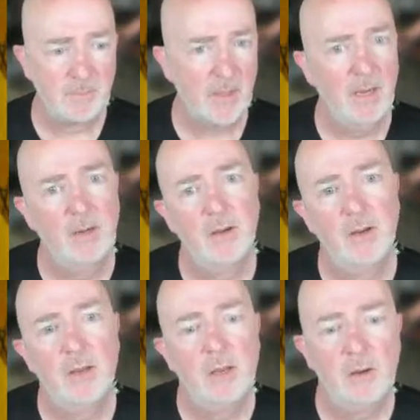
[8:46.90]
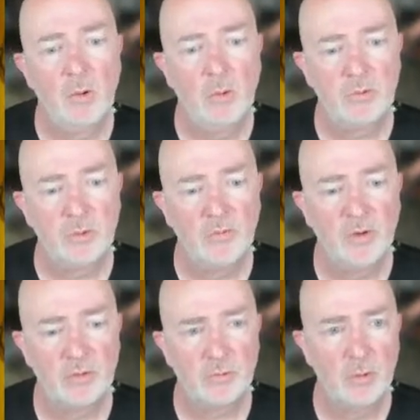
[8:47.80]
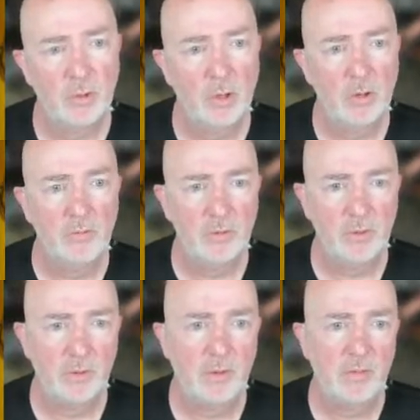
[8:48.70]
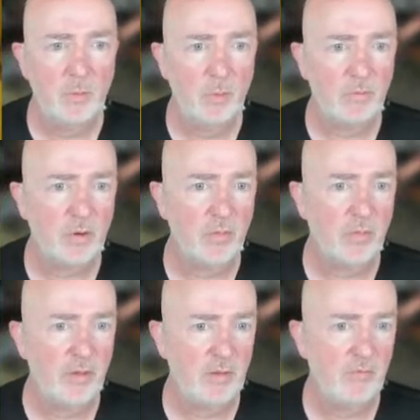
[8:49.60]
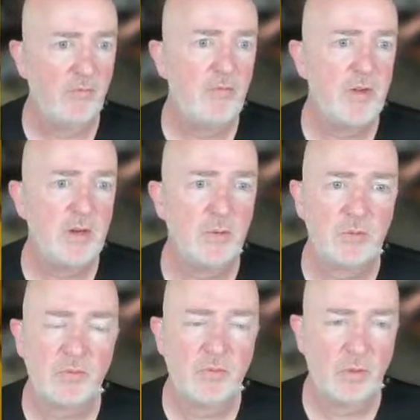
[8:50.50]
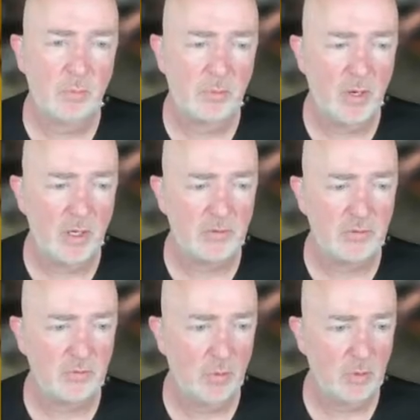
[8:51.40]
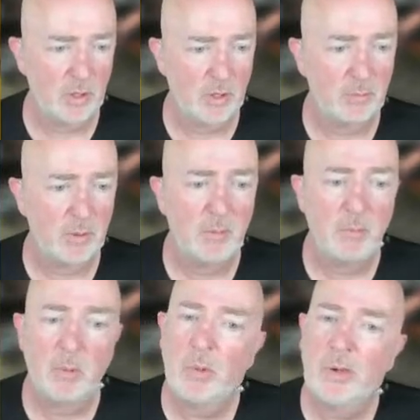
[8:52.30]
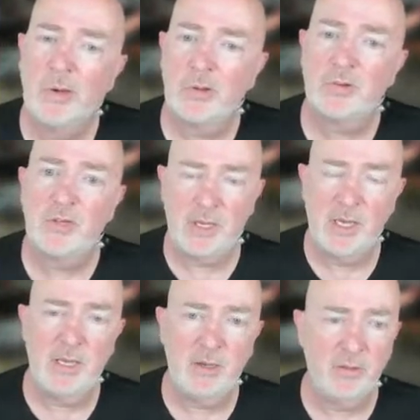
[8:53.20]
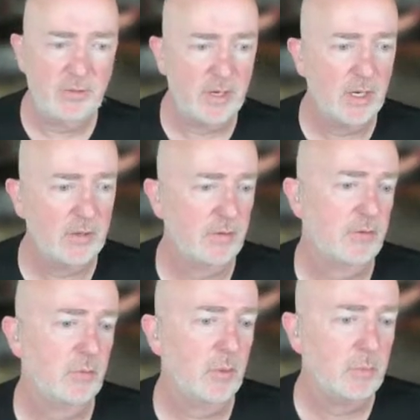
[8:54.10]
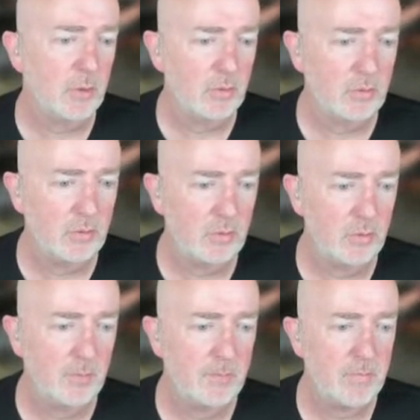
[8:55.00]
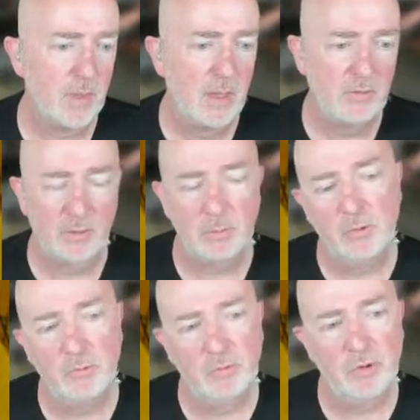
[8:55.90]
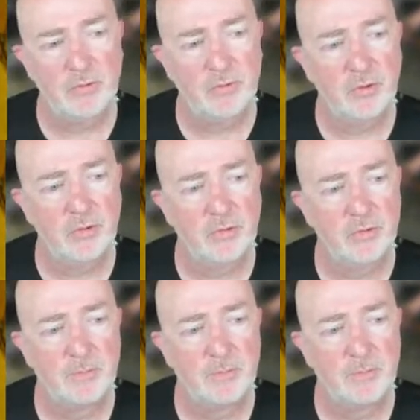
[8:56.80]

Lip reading: And also if I scroll over, then we've got the fields for the prices showing up. But we're not seeing any of the data. So what I'm going to do is I'm going to refresh this.